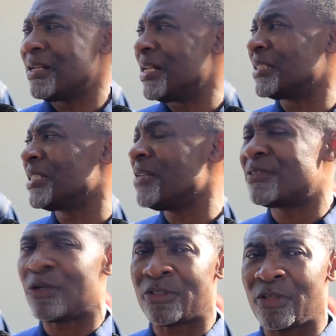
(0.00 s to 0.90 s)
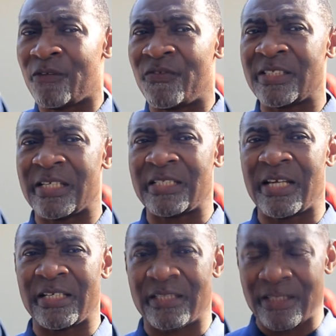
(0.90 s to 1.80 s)
that gives all of us the
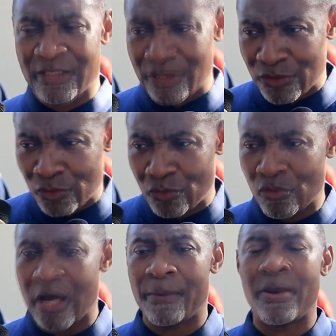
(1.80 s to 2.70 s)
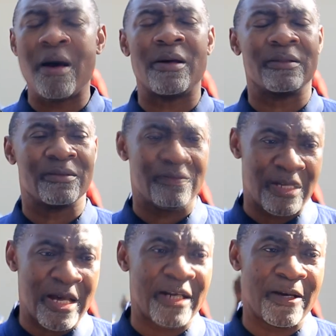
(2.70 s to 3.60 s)
chance to uphold
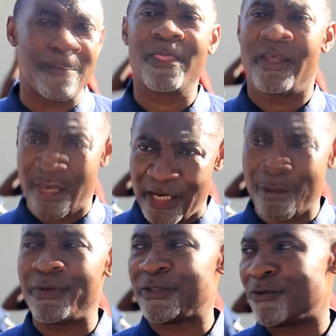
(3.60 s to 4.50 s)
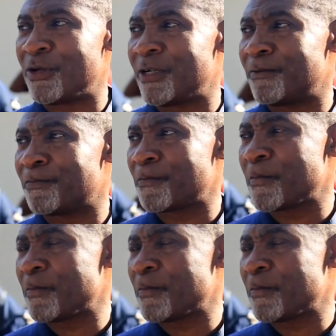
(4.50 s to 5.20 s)
Ghana in a peaceful way. And,